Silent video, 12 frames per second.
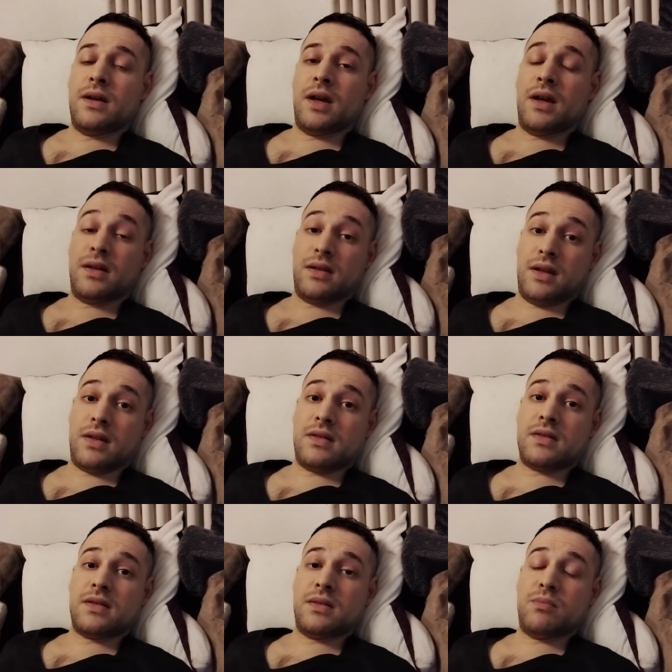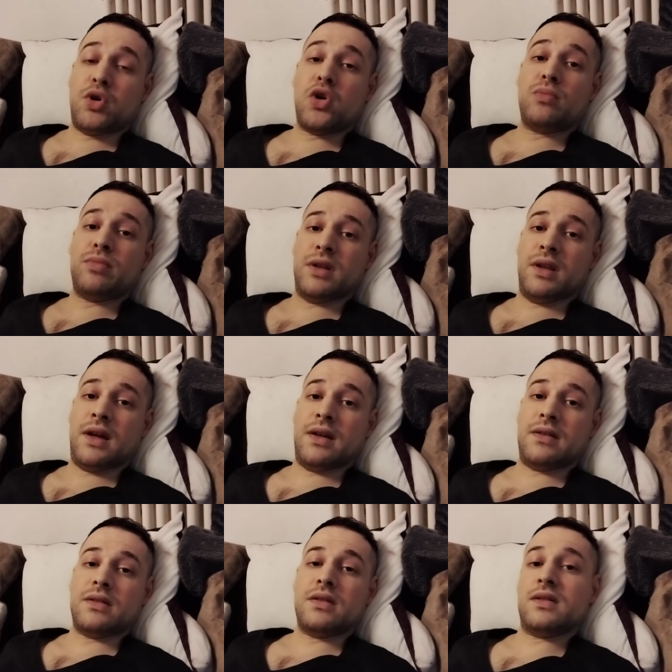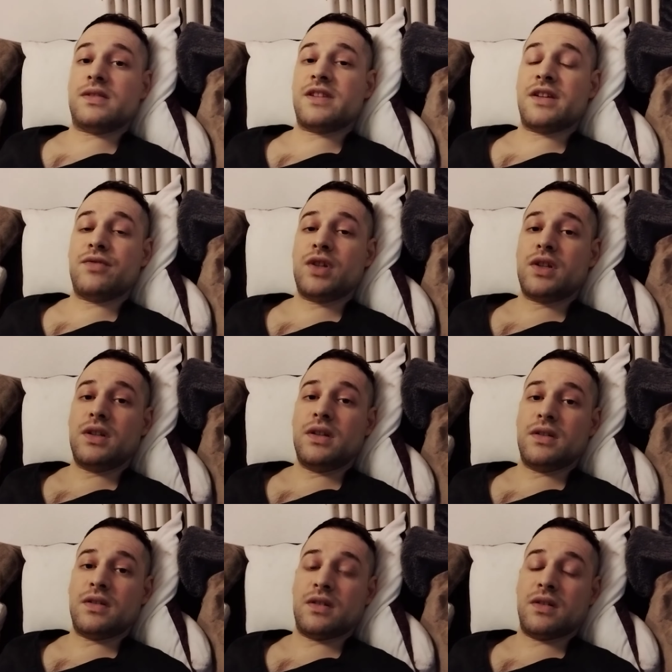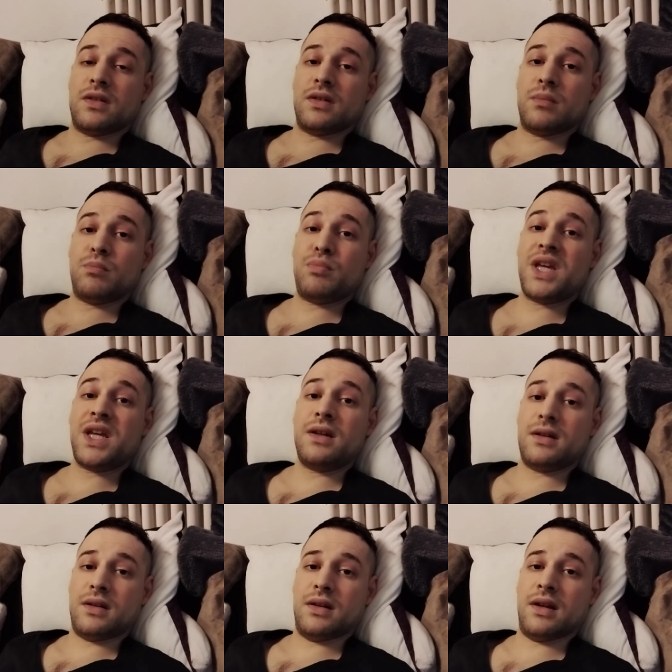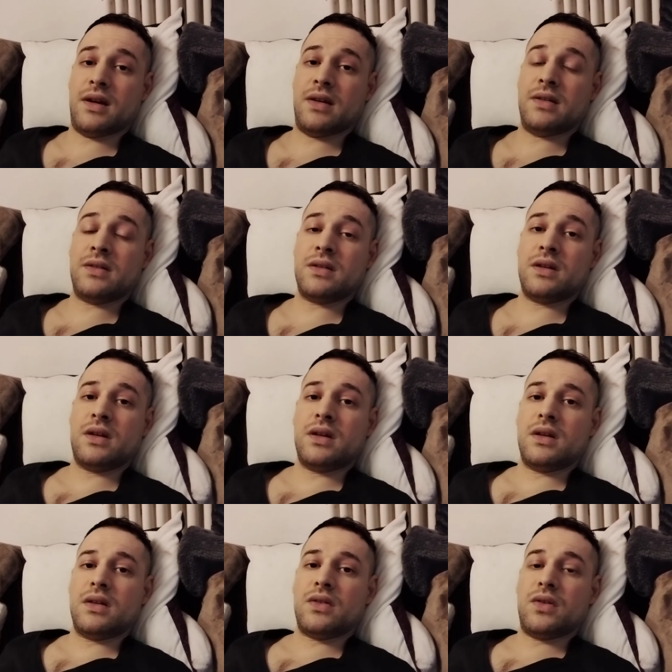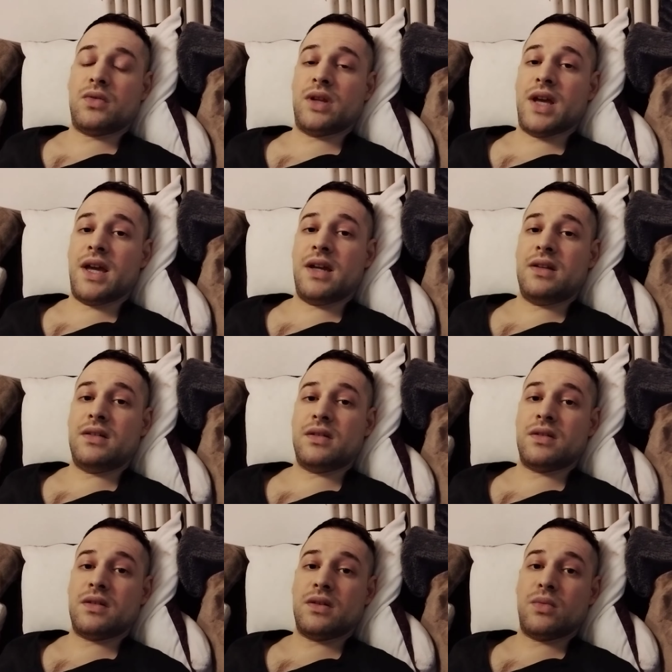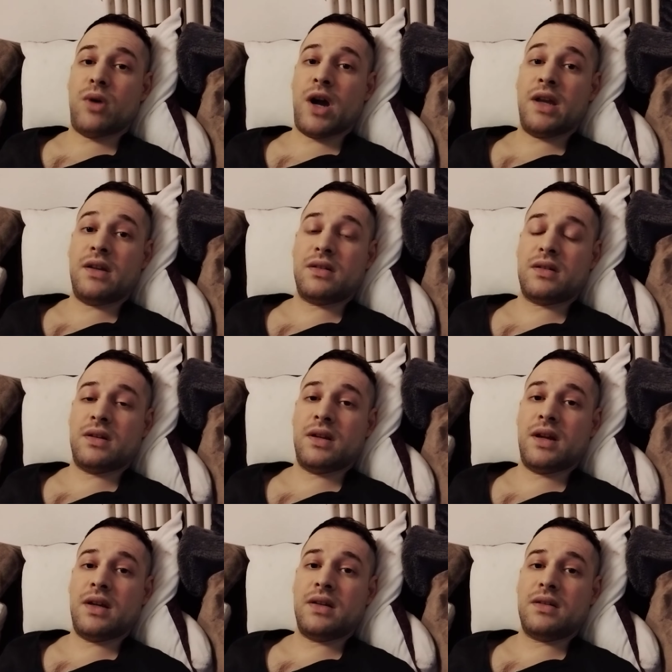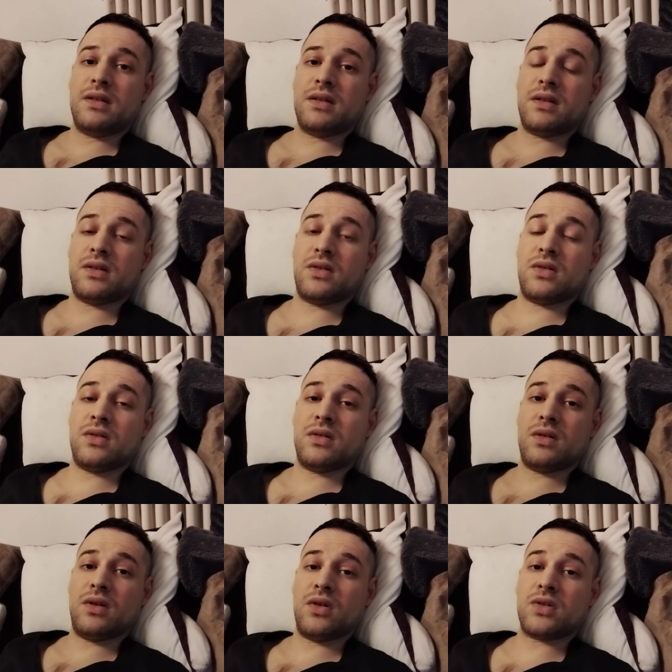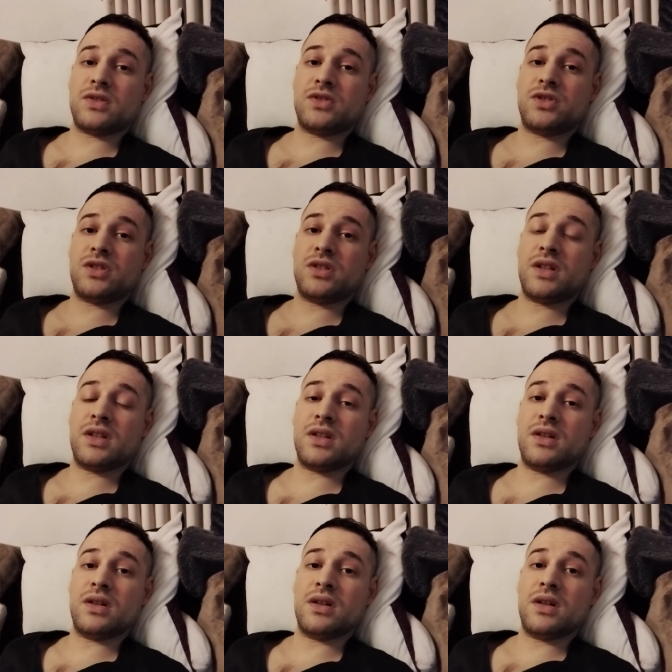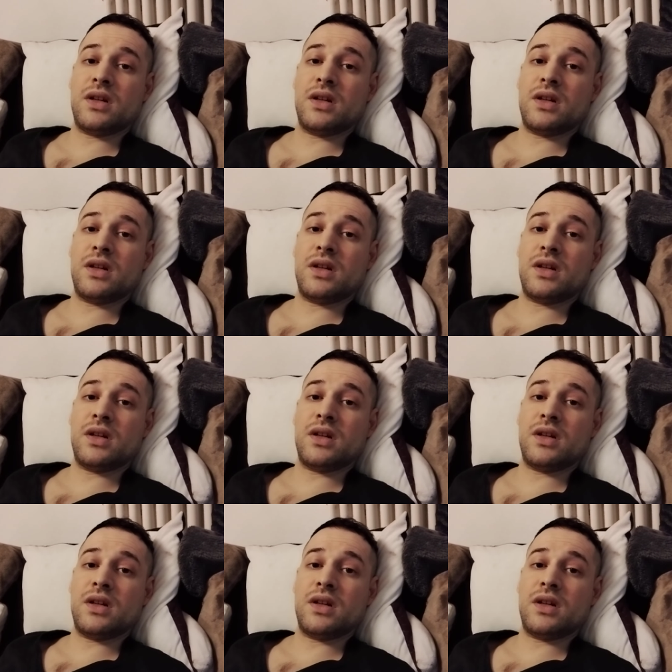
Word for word: And that is the purple light. The 7D is the pink light. So the 8 is the white light, the oxygen, and the